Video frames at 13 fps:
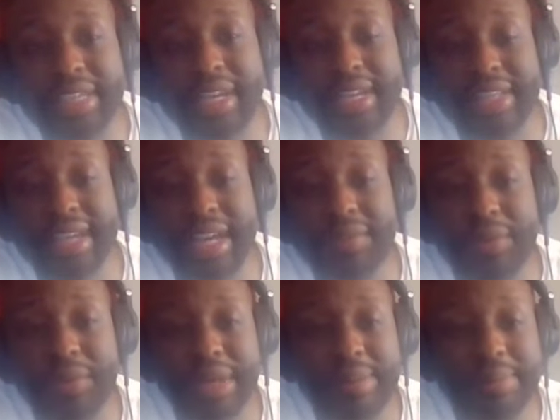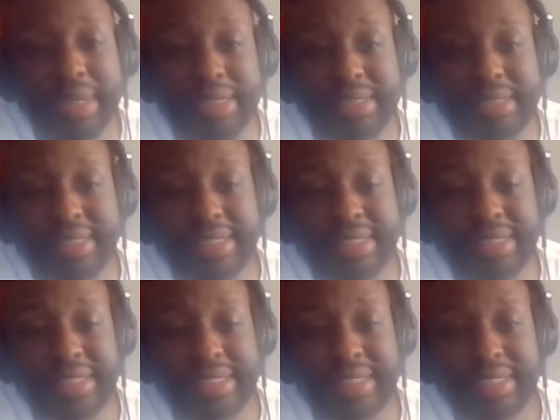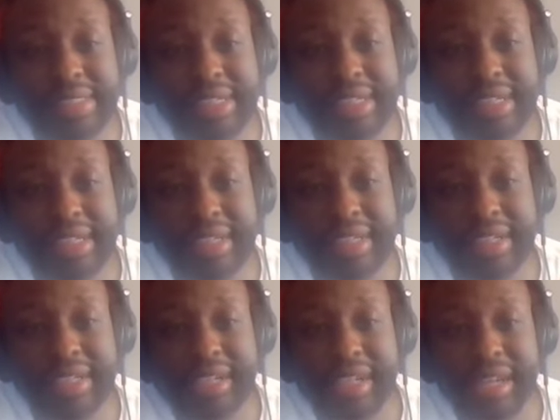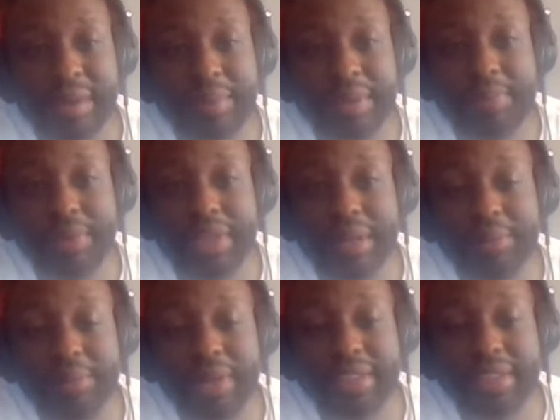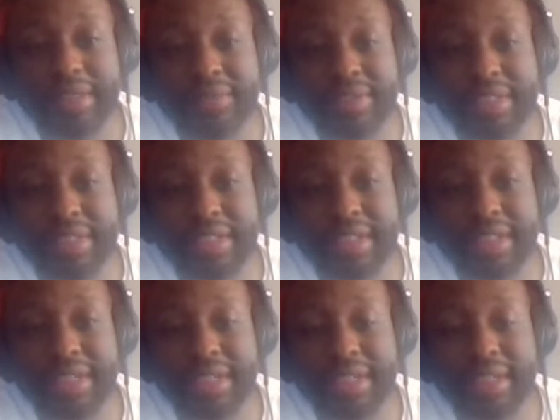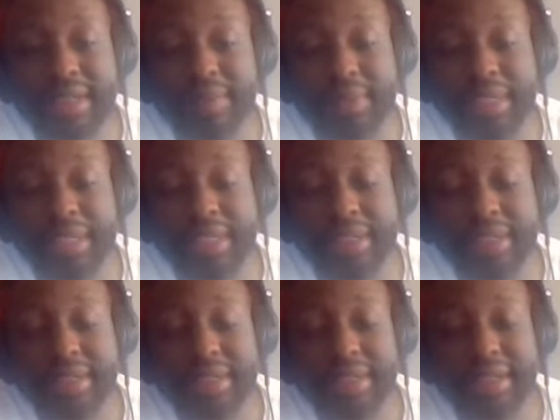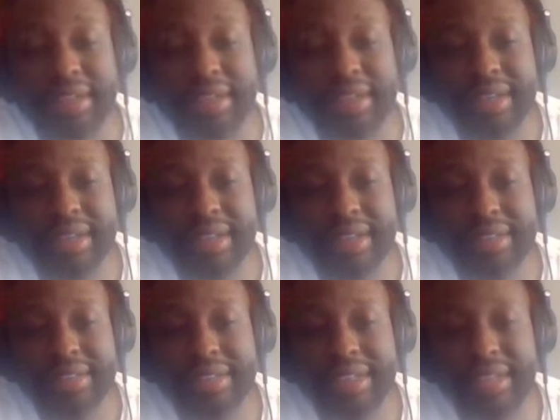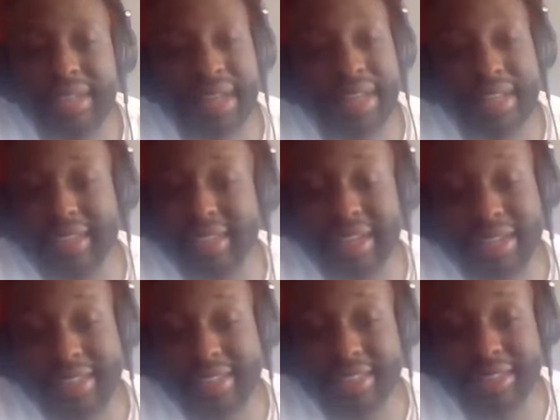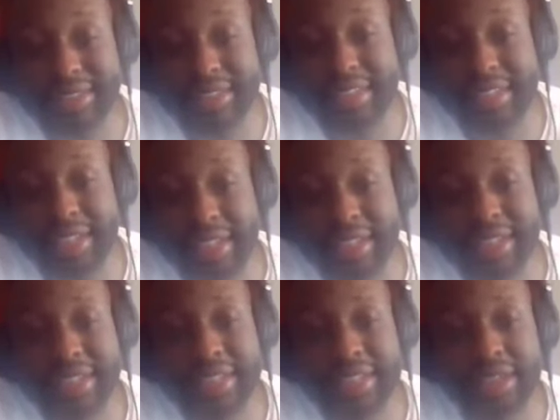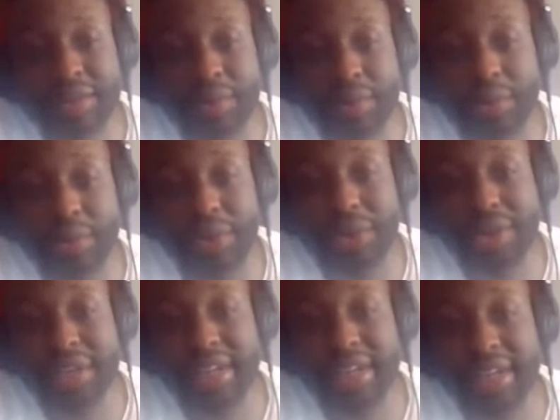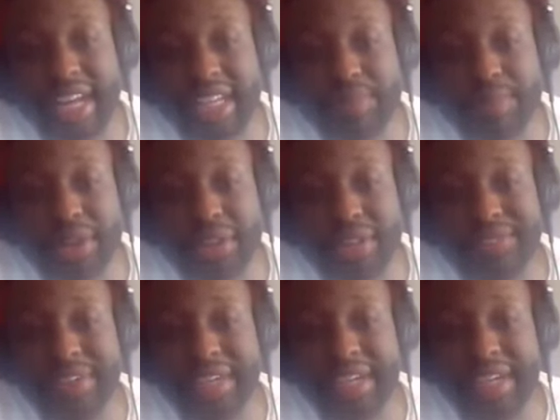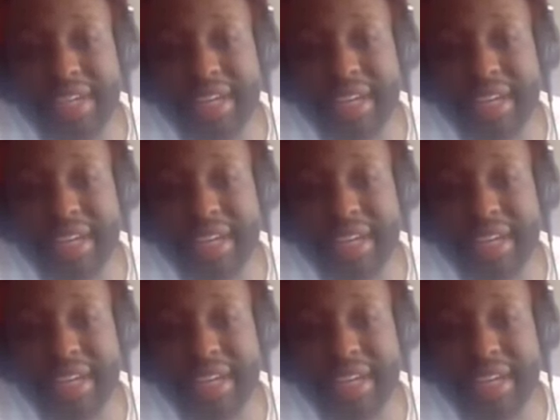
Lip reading: got the heavyweight belt, That'd be pretty impressive to see. I mean, I just don't see the reward in Aspinall defending the